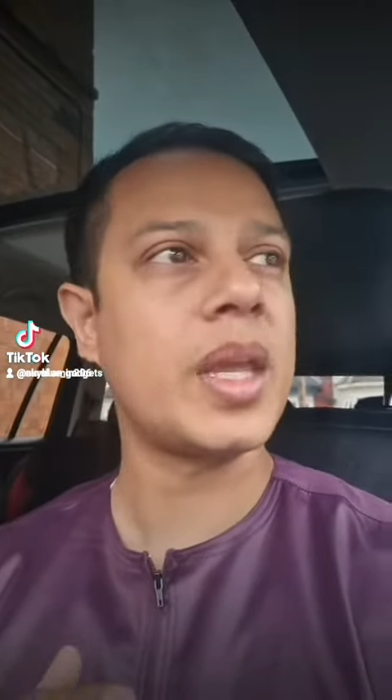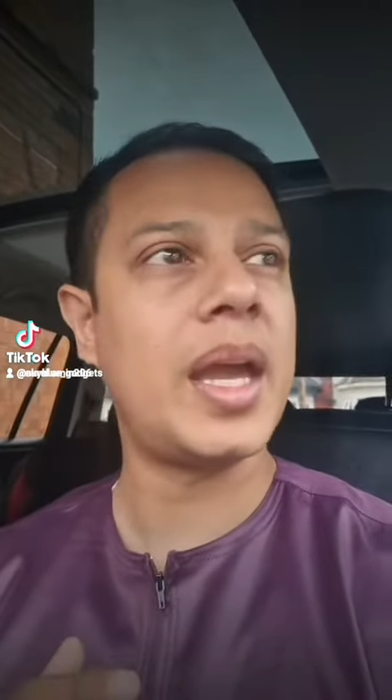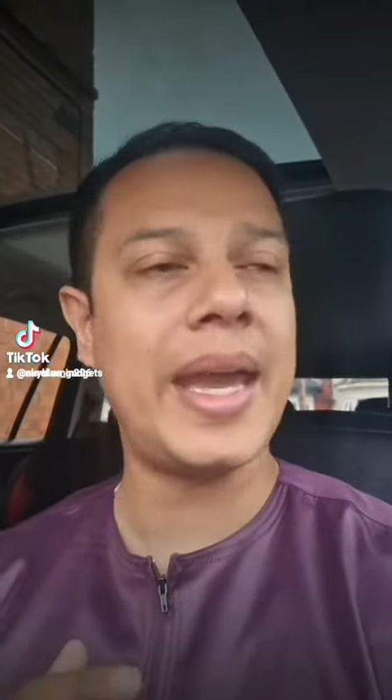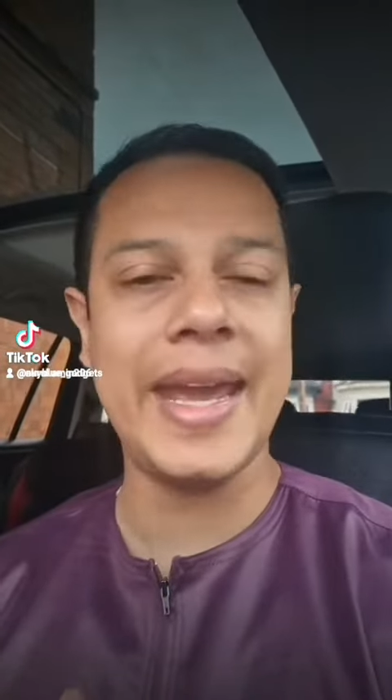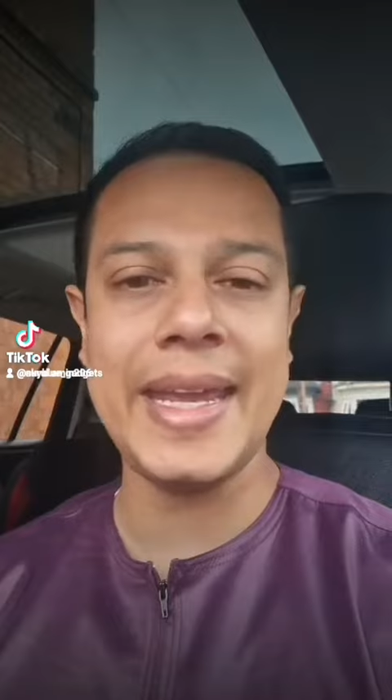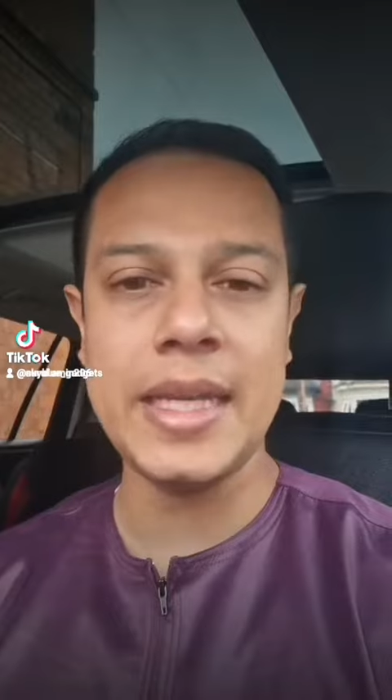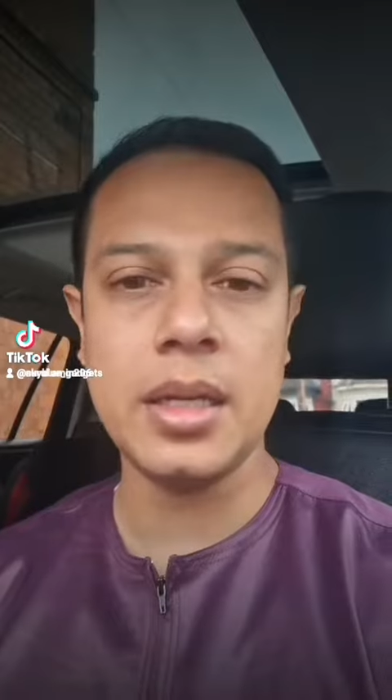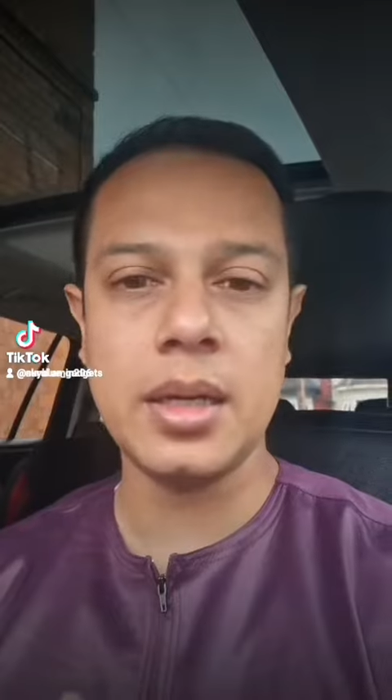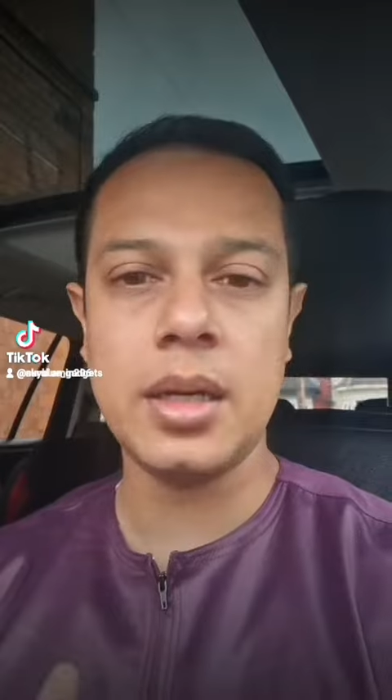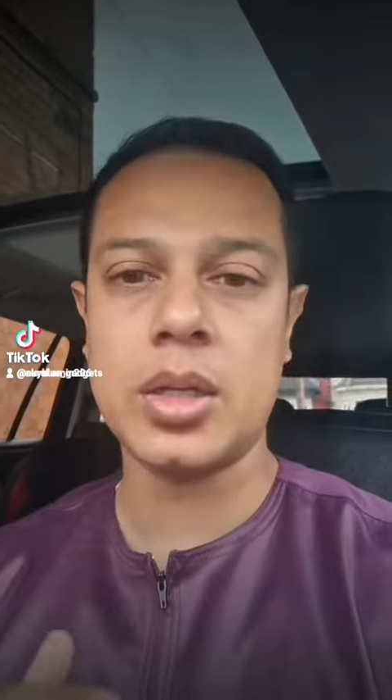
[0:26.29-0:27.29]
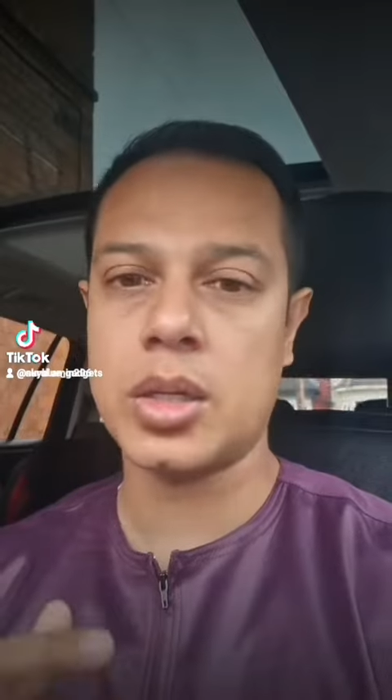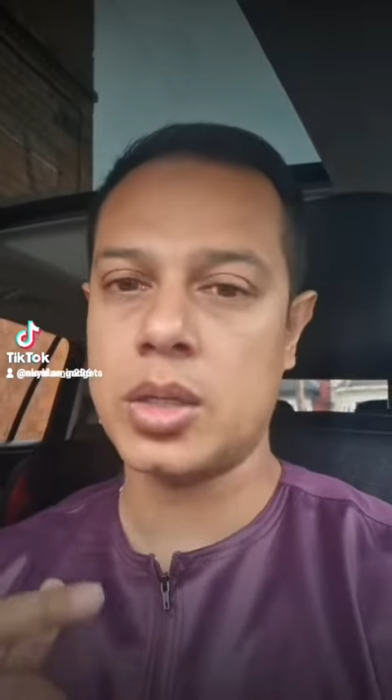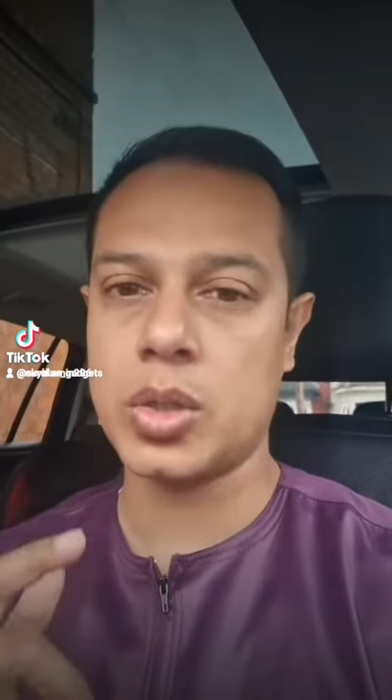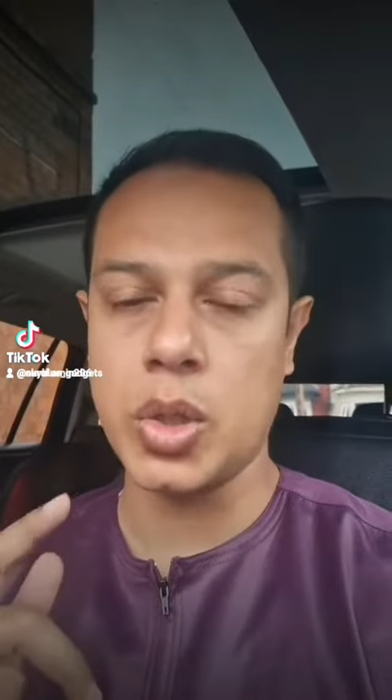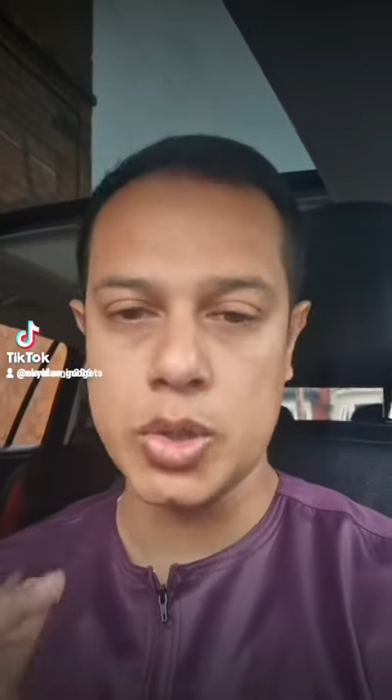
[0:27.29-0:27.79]
A,
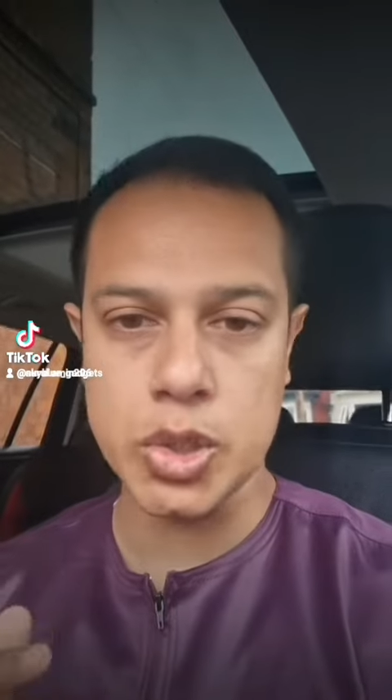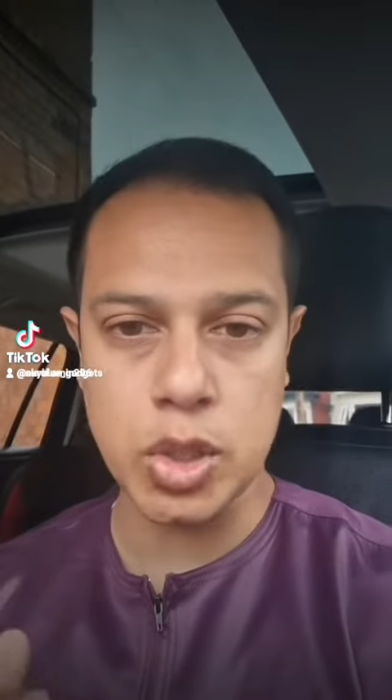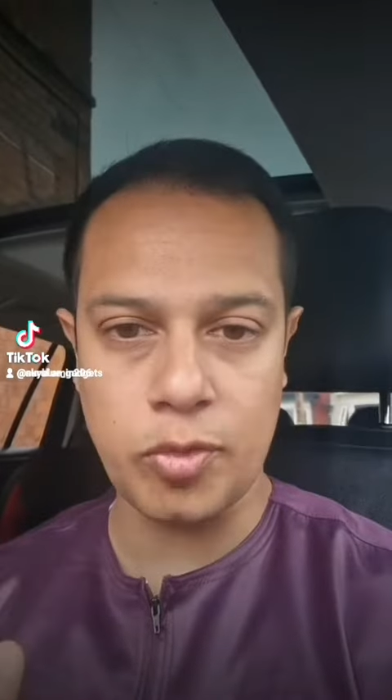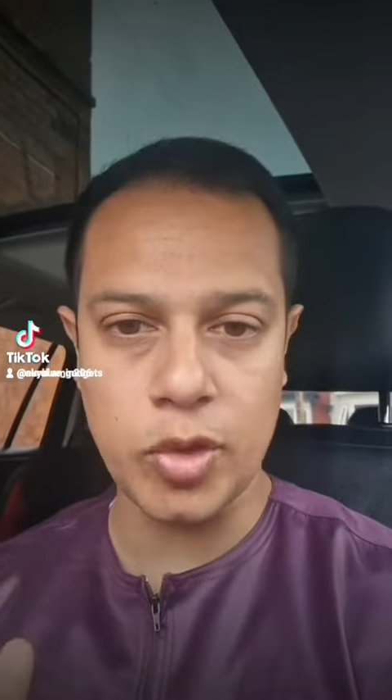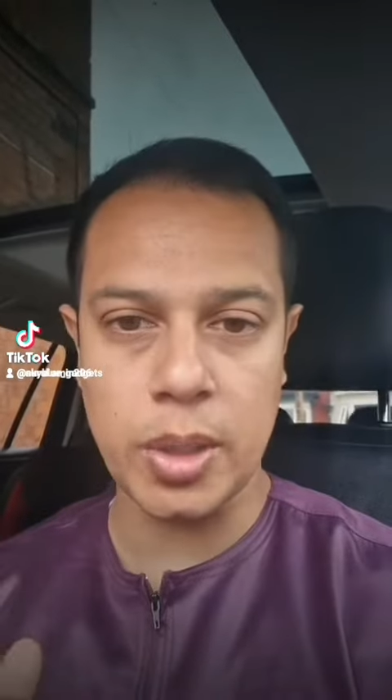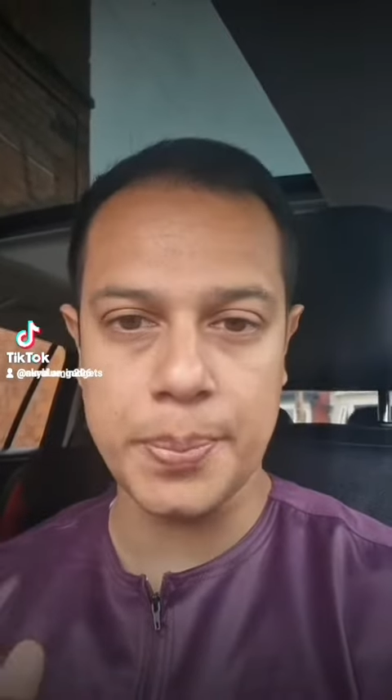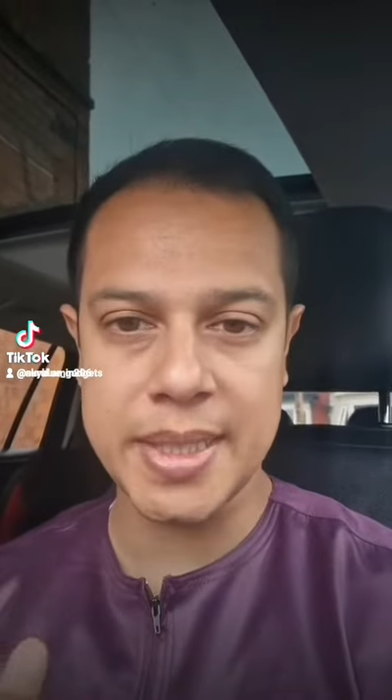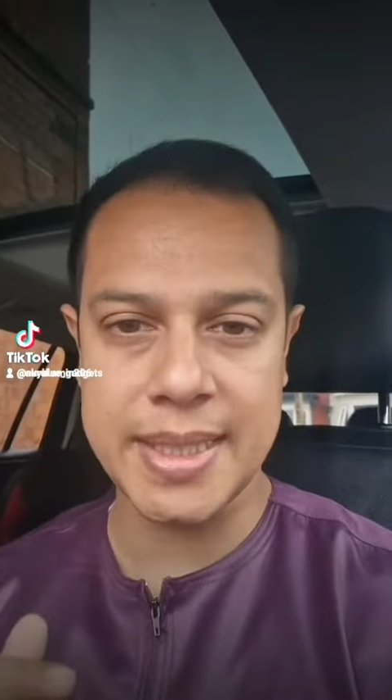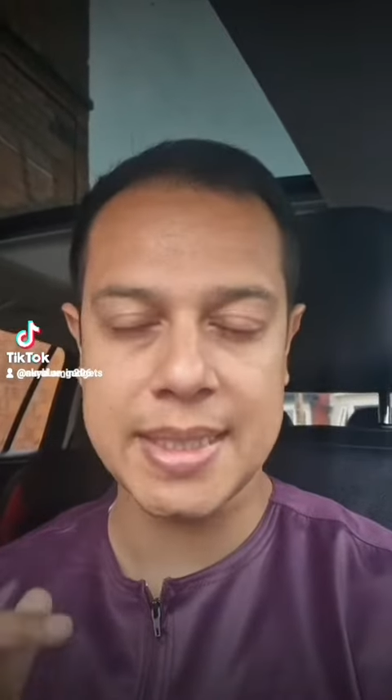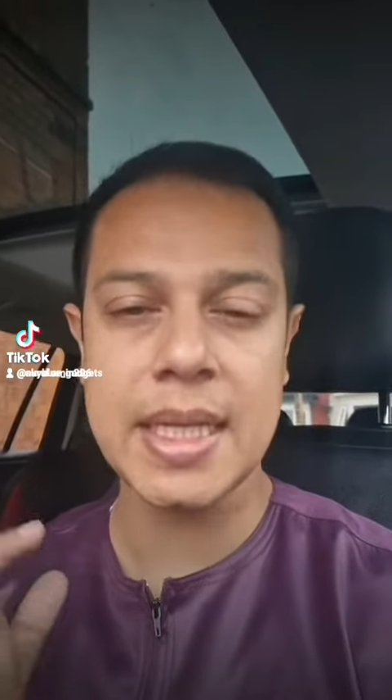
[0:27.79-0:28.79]
go to software update